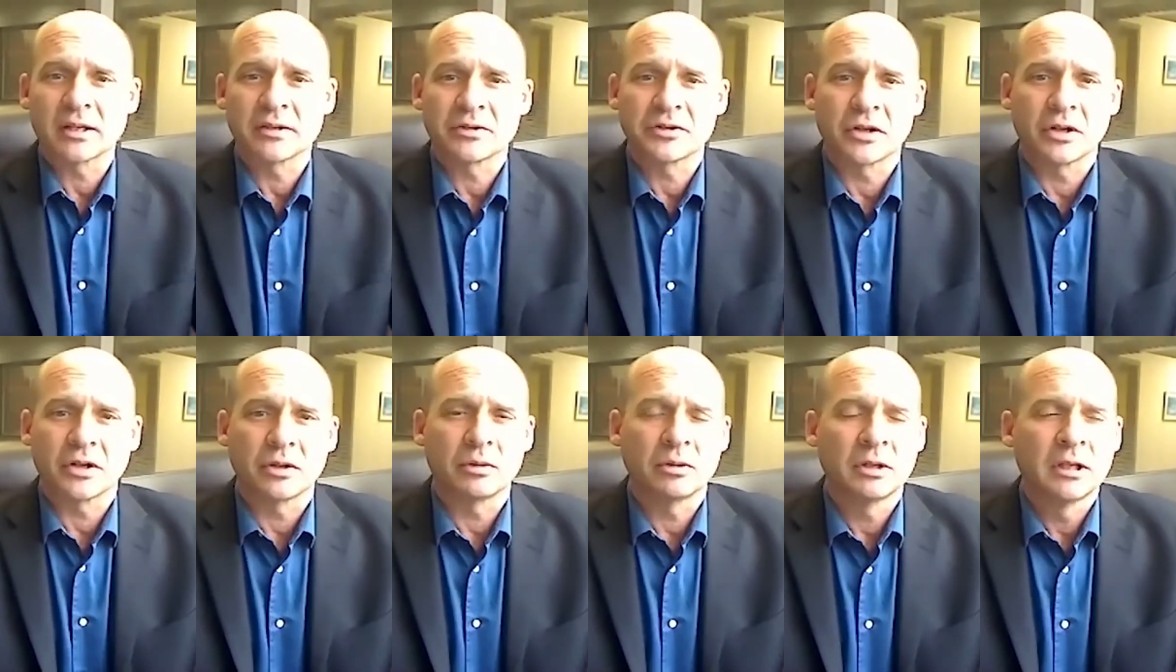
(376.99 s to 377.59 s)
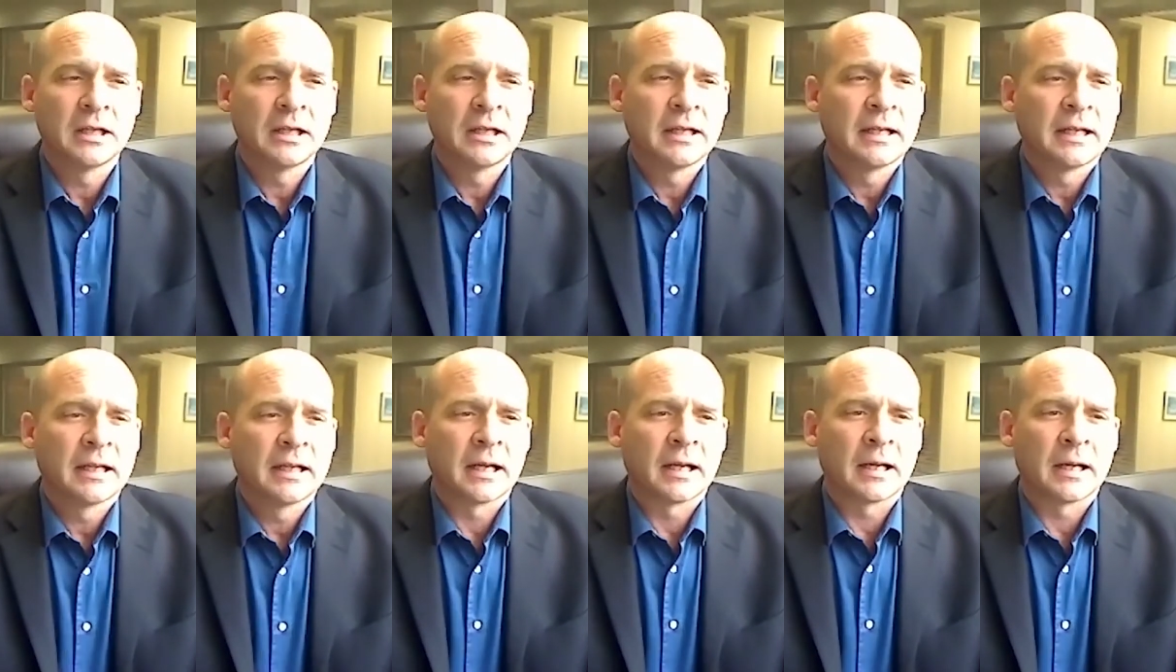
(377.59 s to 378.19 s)
So,
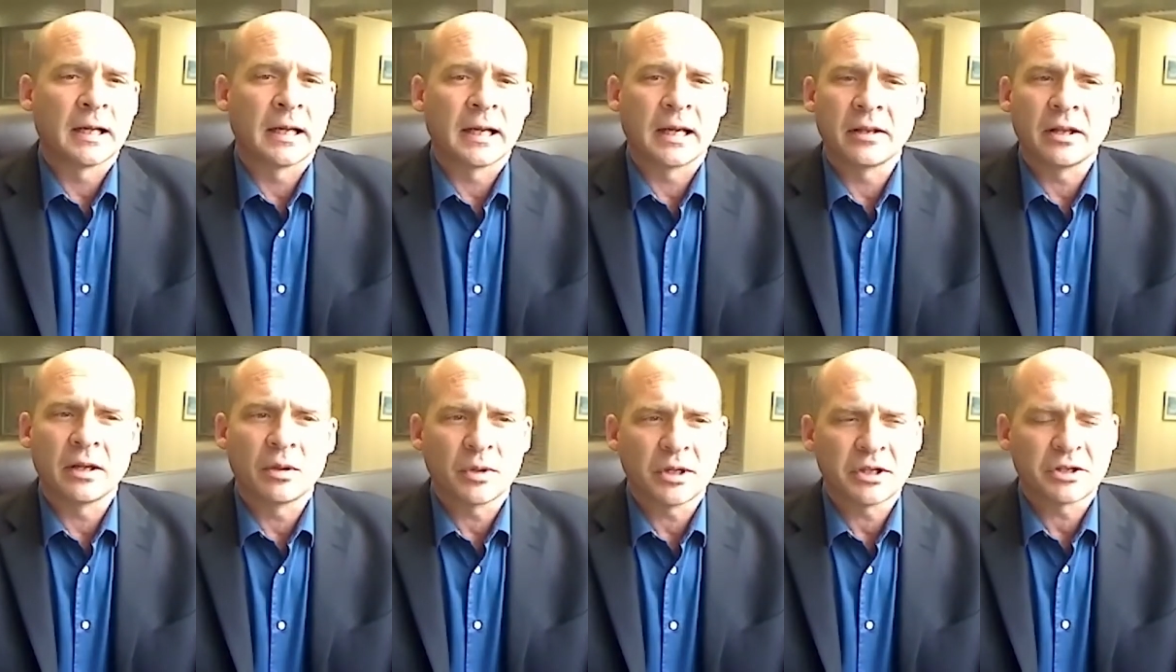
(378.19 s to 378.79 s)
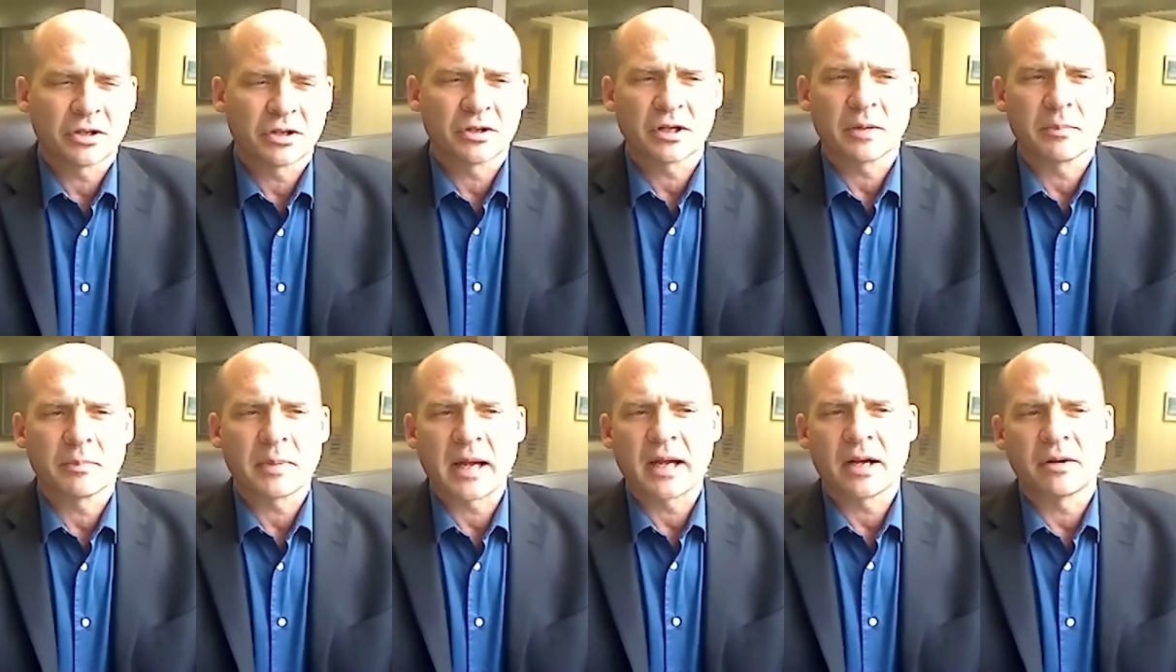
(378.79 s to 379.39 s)
and then we took
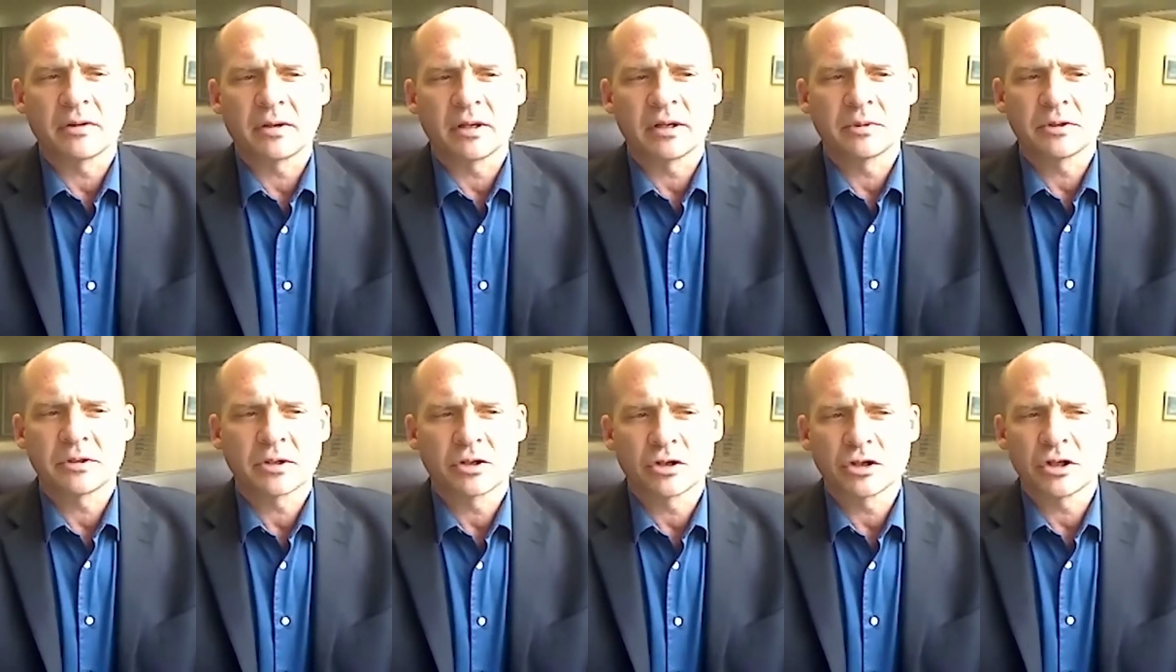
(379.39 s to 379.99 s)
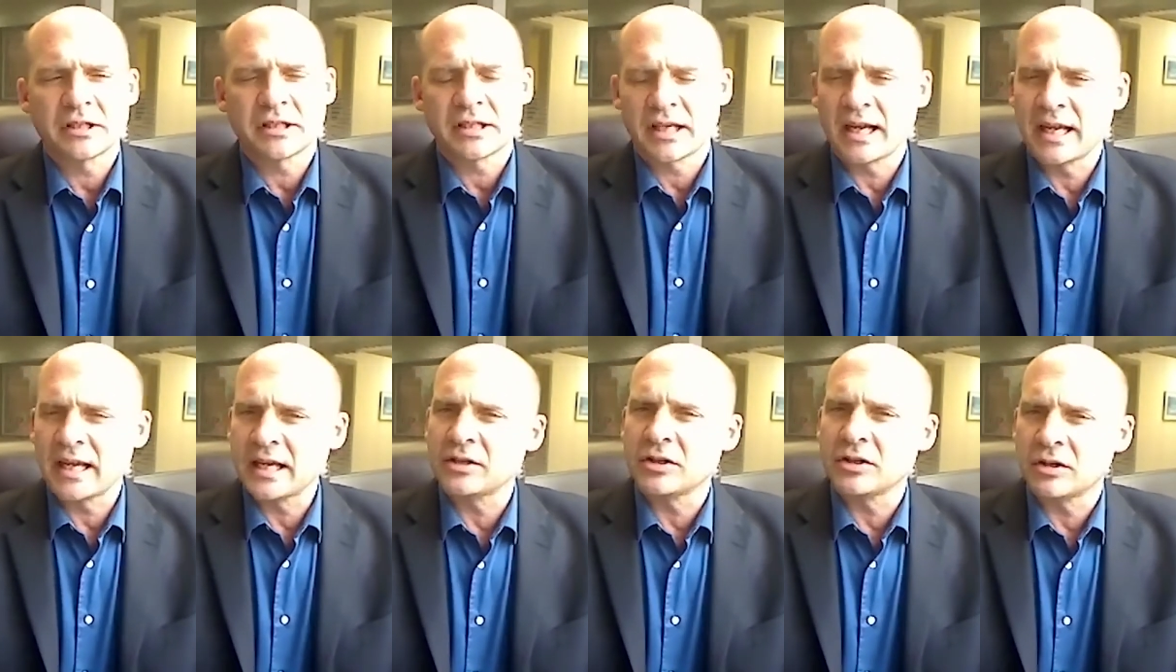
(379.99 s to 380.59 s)
it was a good
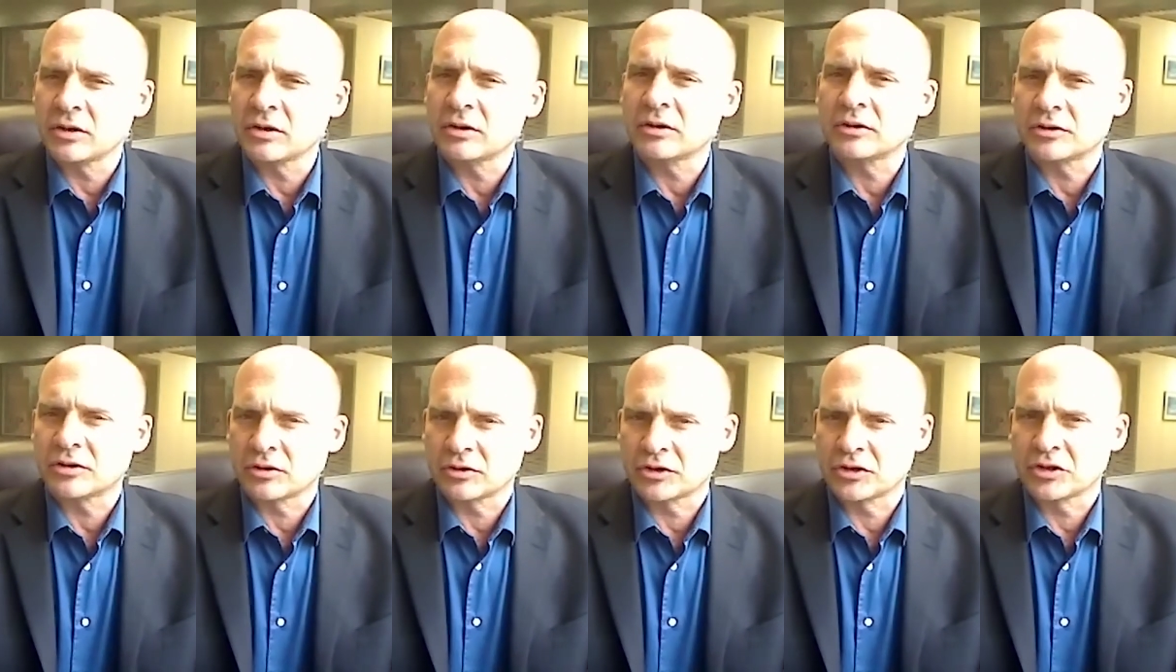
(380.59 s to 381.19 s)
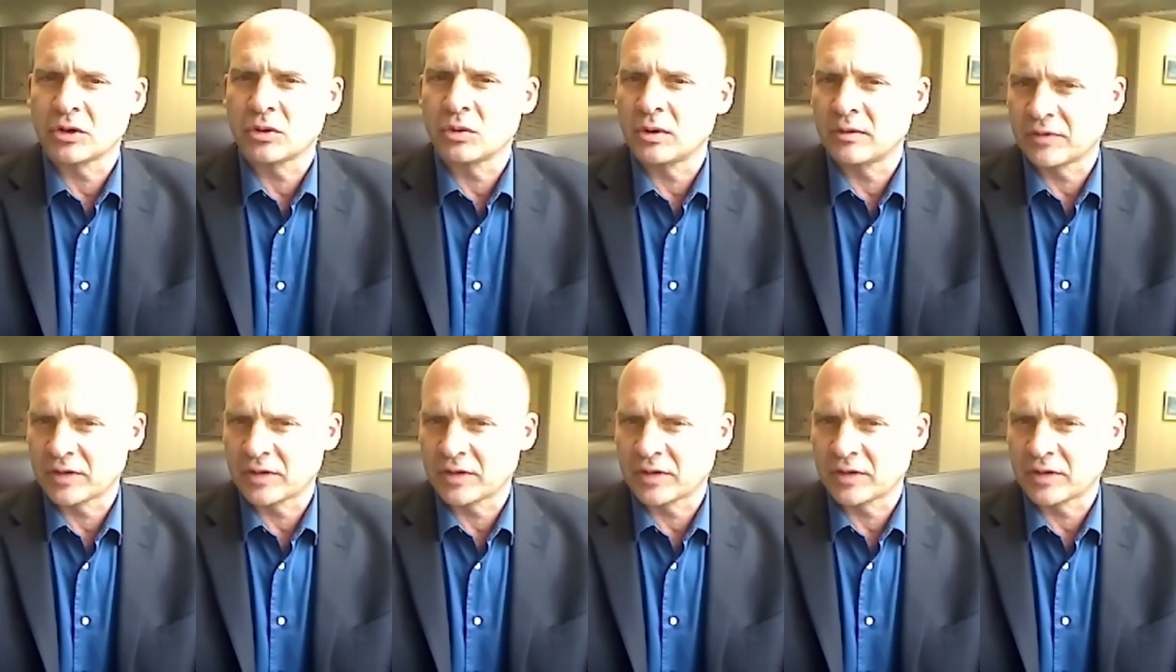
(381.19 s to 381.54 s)
10 years or so of